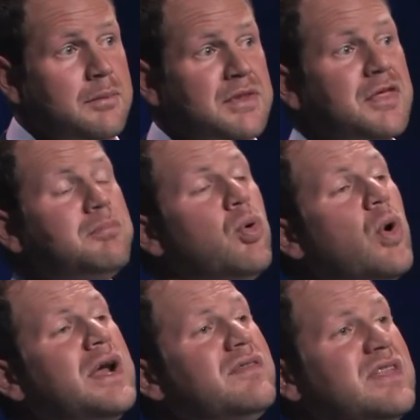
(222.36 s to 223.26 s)
But the
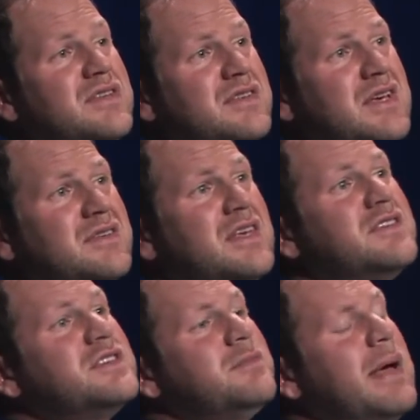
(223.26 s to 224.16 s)
point of this is
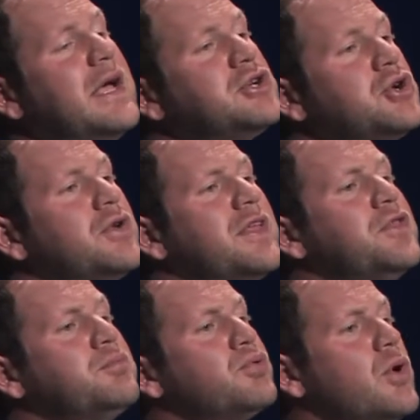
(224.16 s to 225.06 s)
to make sure that
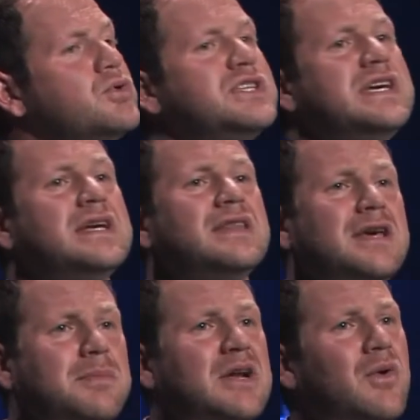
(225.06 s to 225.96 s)
the protein,
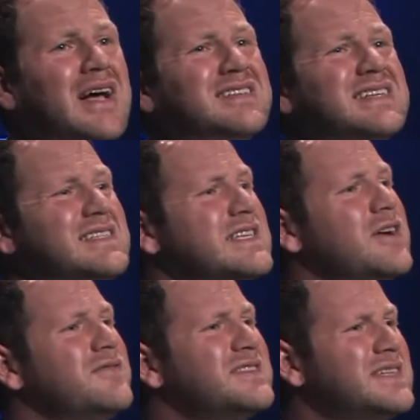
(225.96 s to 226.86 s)
the amino acid
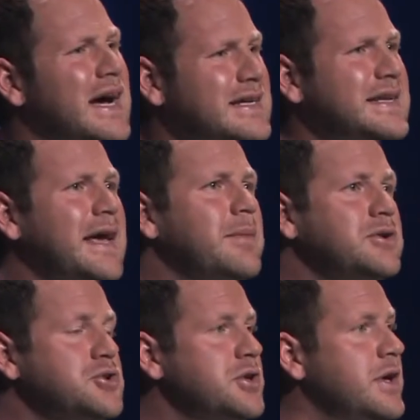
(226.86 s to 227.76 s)
itself, is not
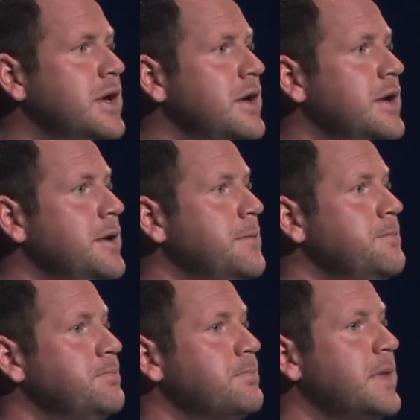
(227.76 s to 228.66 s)
damaged
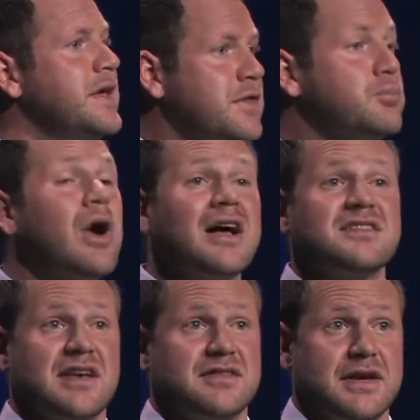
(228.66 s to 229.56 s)
in the
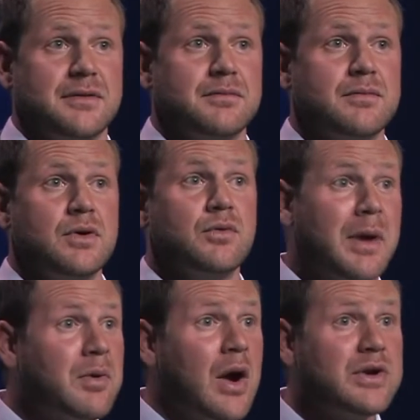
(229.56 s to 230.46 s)
processing.
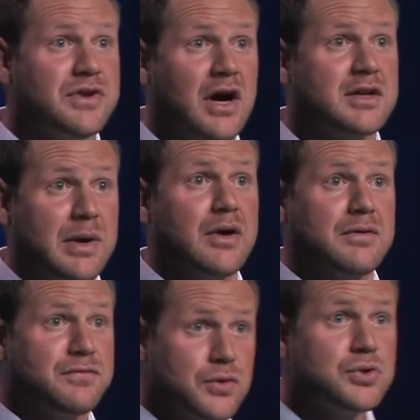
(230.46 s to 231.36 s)
Remember how we talked
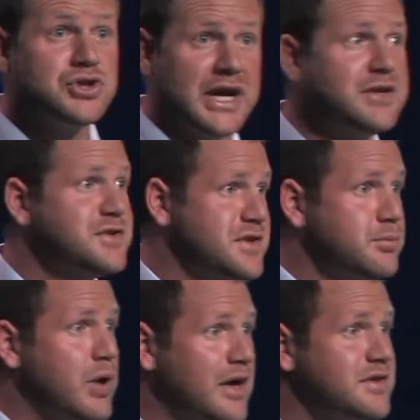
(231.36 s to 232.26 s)
about food changes in
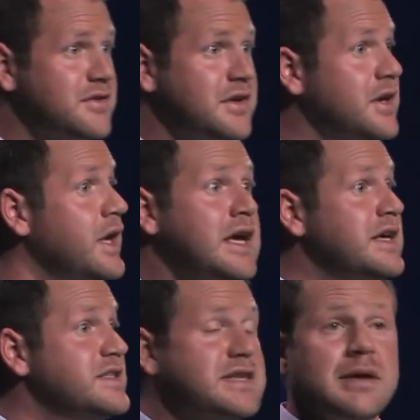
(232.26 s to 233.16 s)
processing?
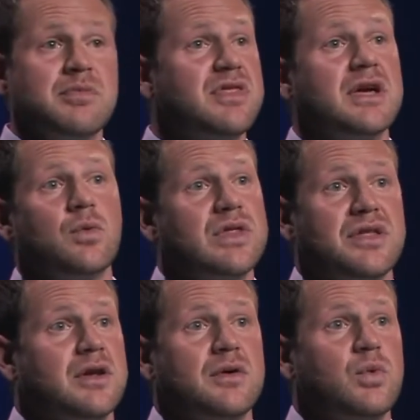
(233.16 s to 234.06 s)
Same thing with
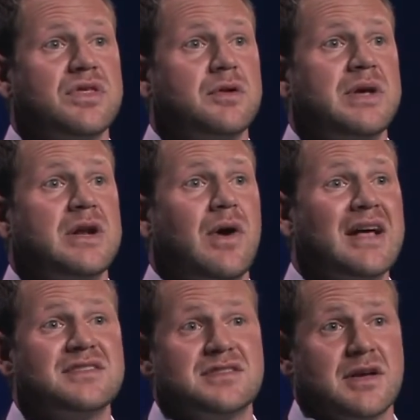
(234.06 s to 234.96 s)
an amino
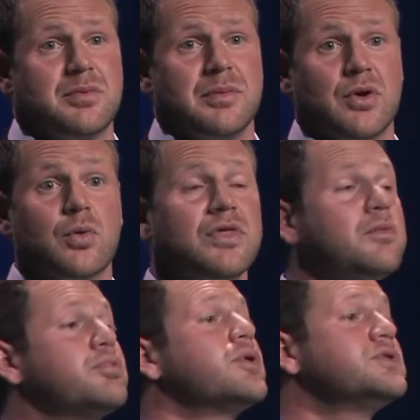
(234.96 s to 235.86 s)
acid supplement or with a
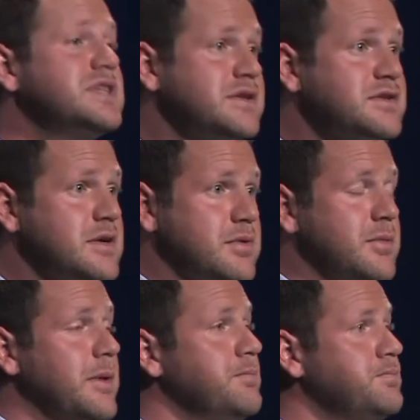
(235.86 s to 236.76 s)
protein supplement.